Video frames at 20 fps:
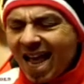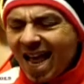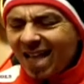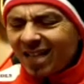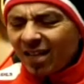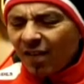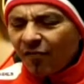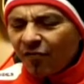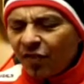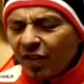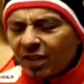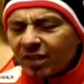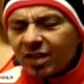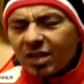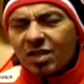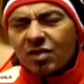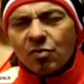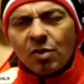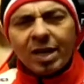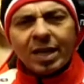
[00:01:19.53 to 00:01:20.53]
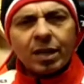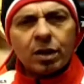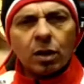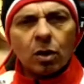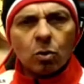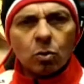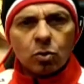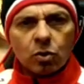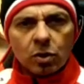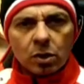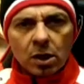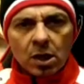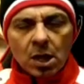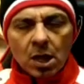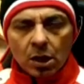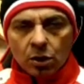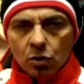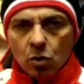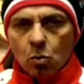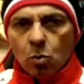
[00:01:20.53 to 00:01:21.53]
the field is really close.
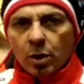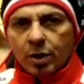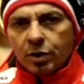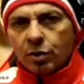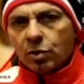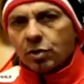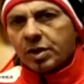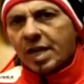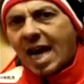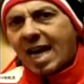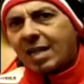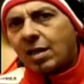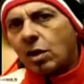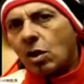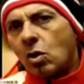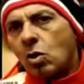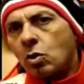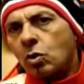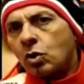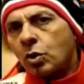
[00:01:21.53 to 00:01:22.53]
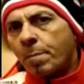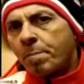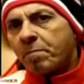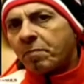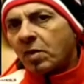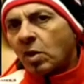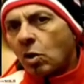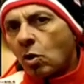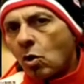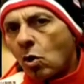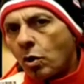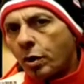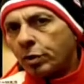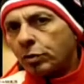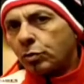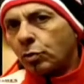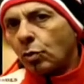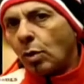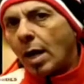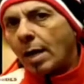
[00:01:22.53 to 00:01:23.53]
So when you're that close going
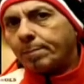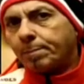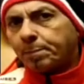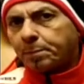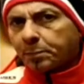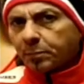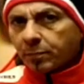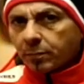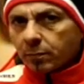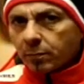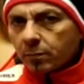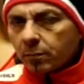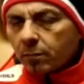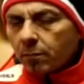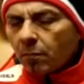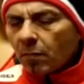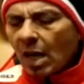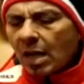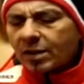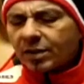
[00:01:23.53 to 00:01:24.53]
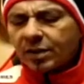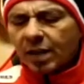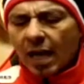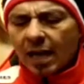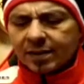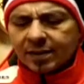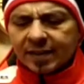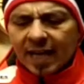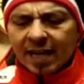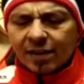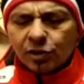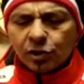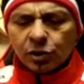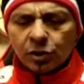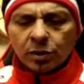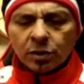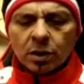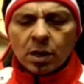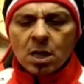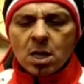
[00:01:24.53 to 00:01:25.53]
through a
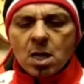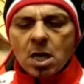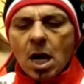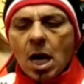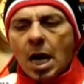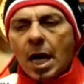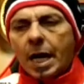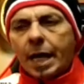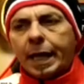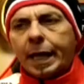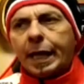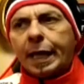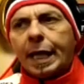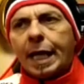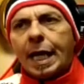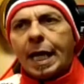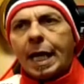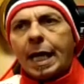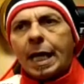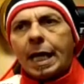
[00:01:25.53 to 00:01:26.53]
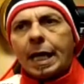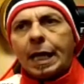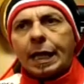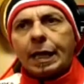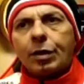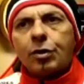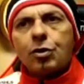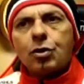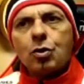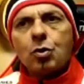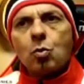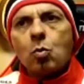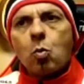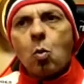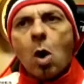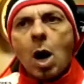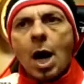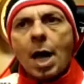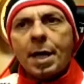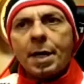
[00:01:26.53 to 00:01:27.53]
section in
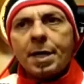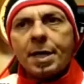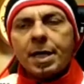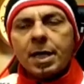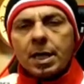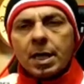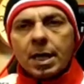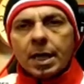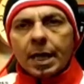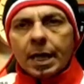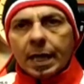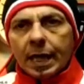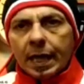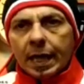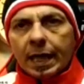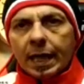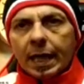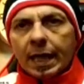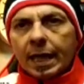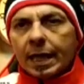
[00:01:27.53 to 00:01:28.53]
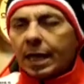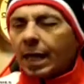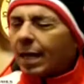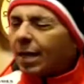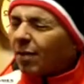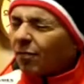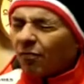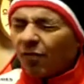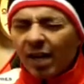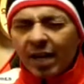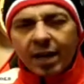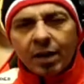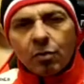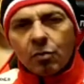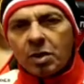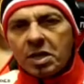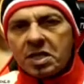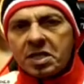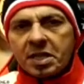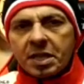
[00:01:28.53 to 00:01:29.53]
Q1, it's very
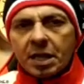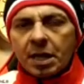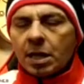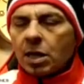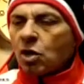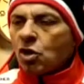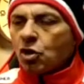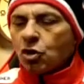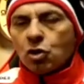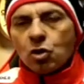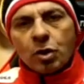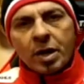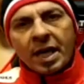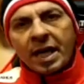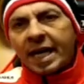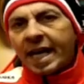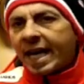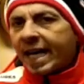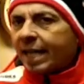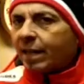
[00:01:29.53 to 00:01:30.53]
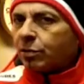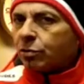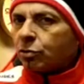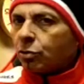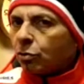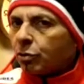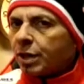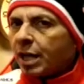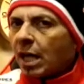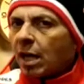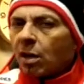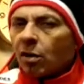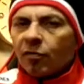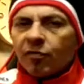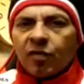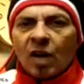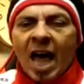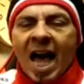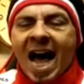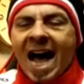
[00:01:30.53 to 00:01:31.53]
risky. You can get into yellow
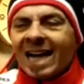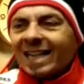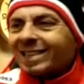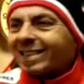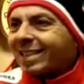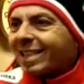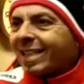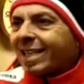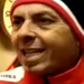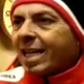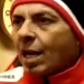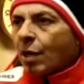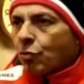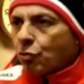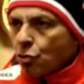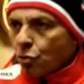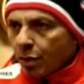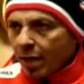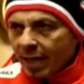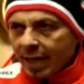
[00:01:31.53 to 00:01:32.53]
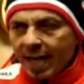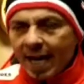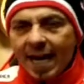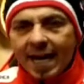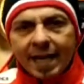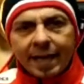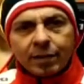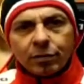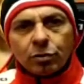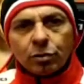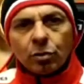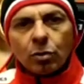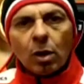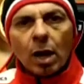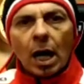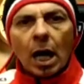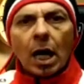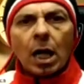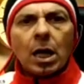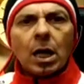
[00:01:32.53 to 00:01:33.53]
flags. You can get into
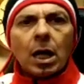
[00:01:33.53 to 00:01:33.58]
a